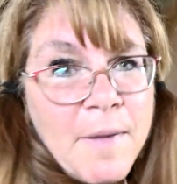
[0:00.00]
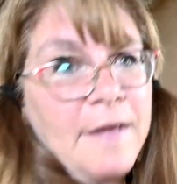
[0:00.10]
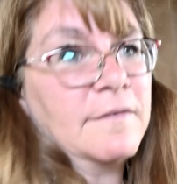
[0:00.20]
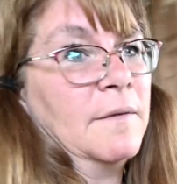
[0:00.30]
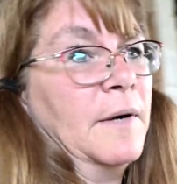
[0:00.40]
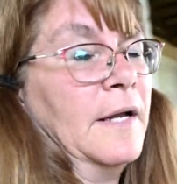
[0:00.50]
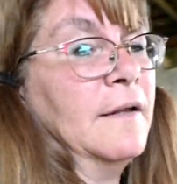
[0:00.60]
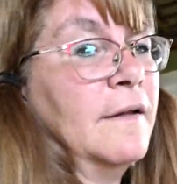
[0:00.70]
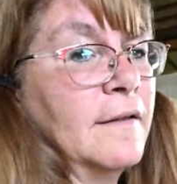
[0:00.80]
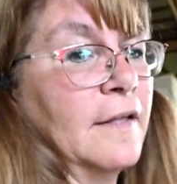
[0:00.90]
met someone
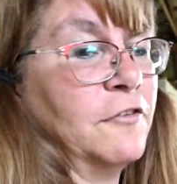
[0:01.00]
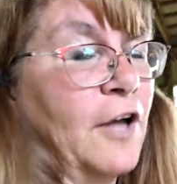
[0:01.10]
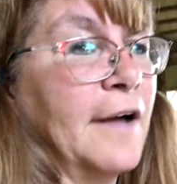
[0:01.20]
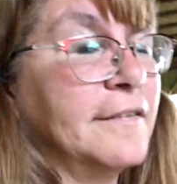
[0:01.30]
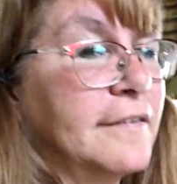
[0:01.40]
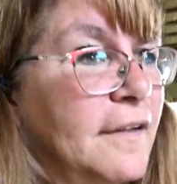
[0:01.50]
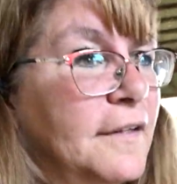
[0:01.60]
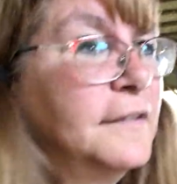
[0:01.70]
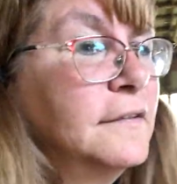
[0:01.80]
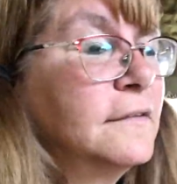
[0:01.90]
that just,
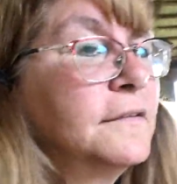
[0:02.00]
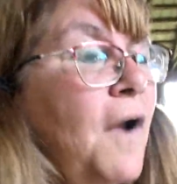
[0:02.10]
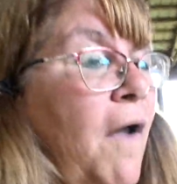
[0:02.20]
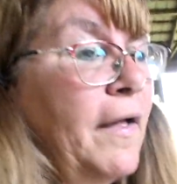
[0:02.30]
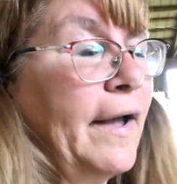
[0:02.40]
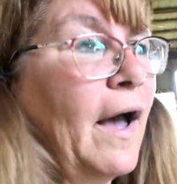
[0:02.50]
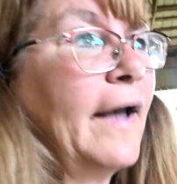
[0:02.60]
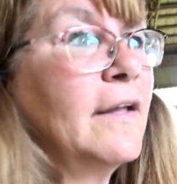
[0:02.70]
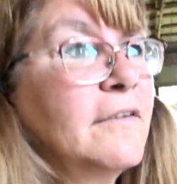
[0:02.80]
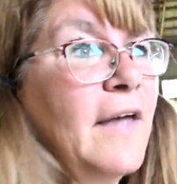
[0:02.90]
like,
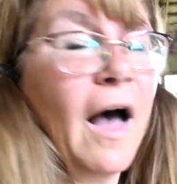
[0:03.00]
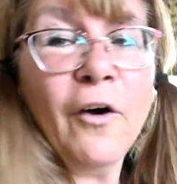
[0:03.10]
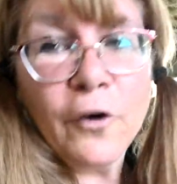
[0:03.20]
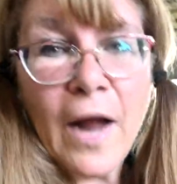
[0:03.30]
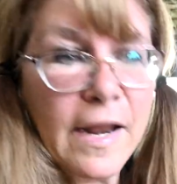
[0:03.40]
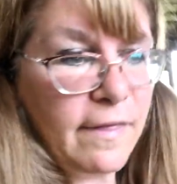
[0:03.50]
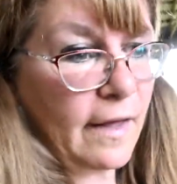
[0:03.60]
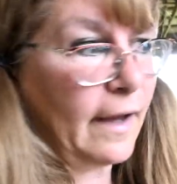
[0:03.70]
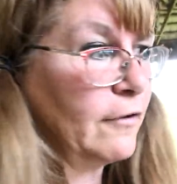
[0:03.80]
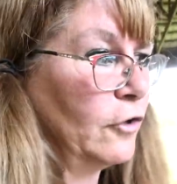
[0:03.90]
I can tell her
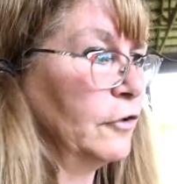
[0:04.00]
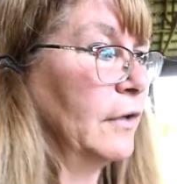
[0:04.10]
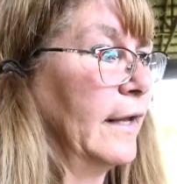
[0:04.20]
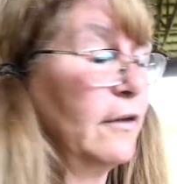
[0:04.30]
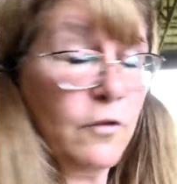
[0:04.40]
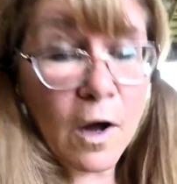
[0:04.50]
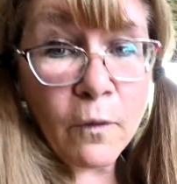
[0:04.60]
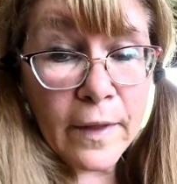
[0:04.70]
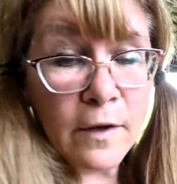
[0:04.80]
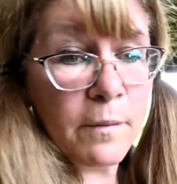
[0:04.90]
anything. I told her, like, you
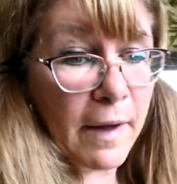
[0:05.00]
know that you're